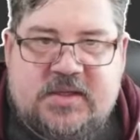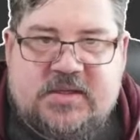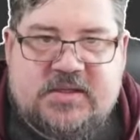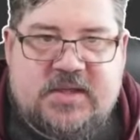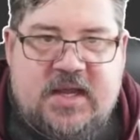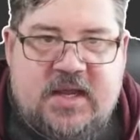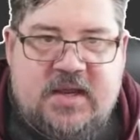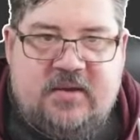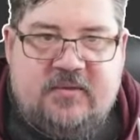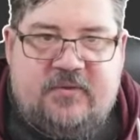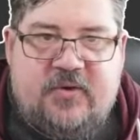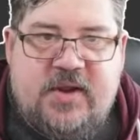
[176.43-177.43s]
It's a
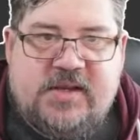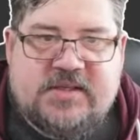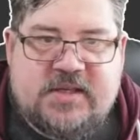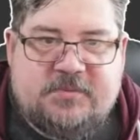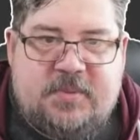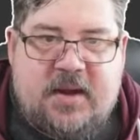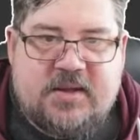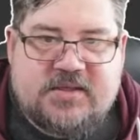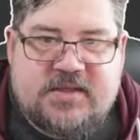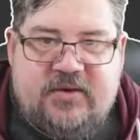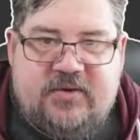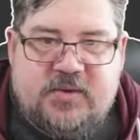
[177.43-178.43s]
free 6-part
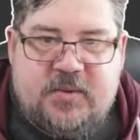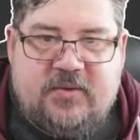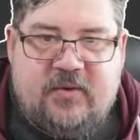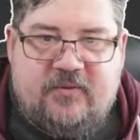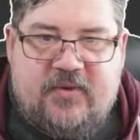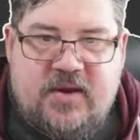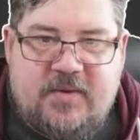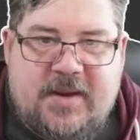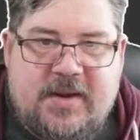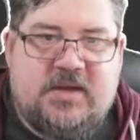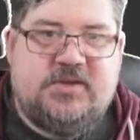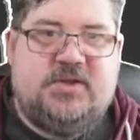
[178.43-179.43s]
series. We've got
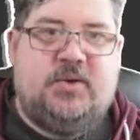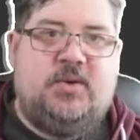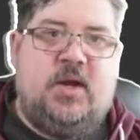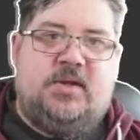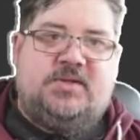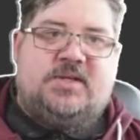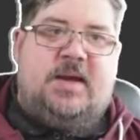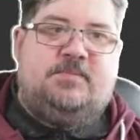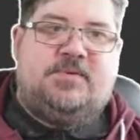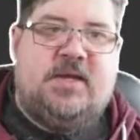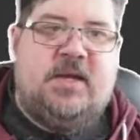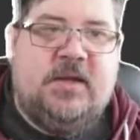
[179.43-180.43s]
fundamental Azure
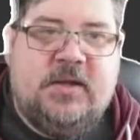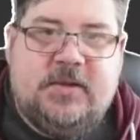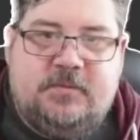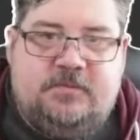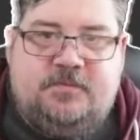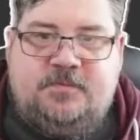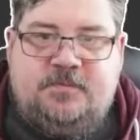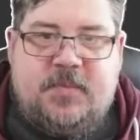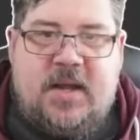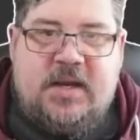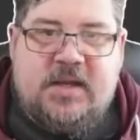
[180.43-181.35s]
concepts, and